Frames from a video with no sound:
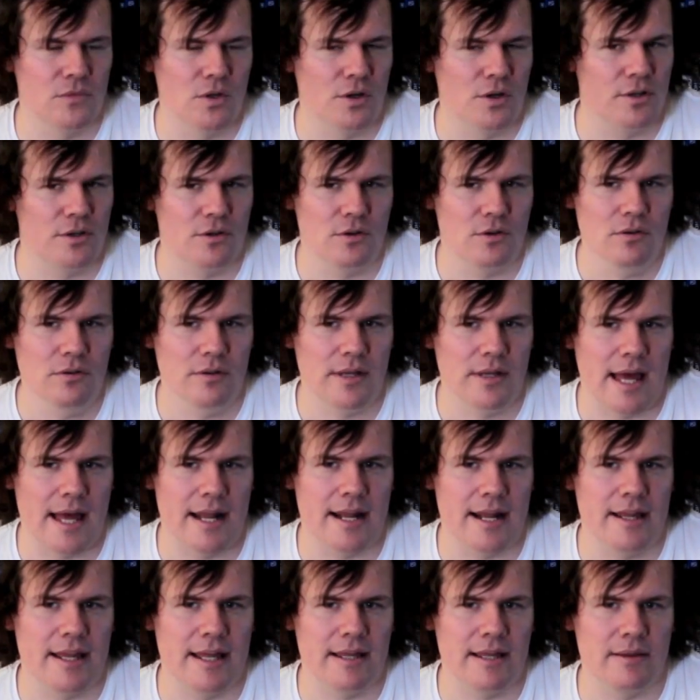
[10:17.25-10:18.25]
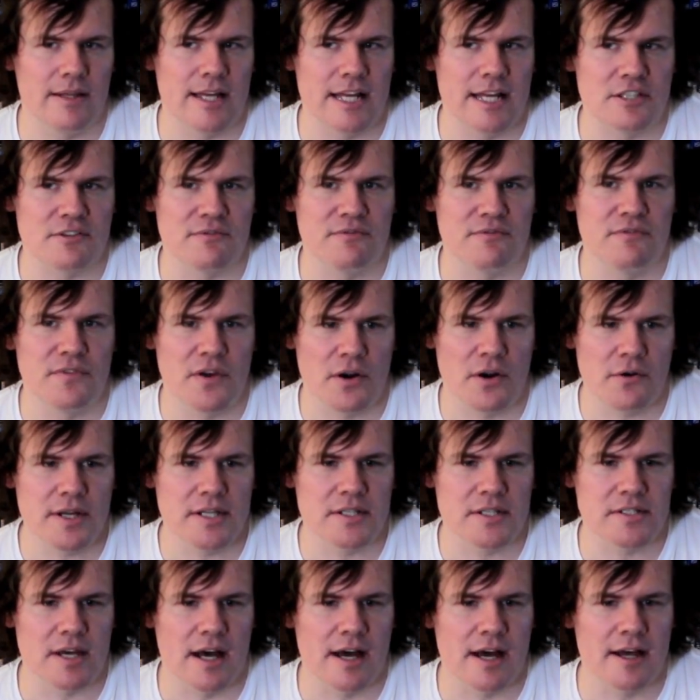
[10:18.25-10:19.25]
not at all, and it's very
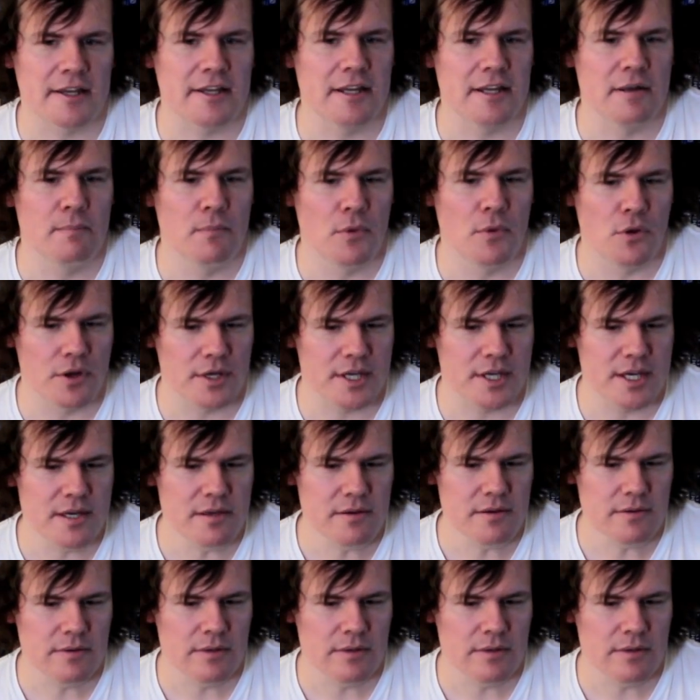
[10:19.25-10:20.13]
dark and murky.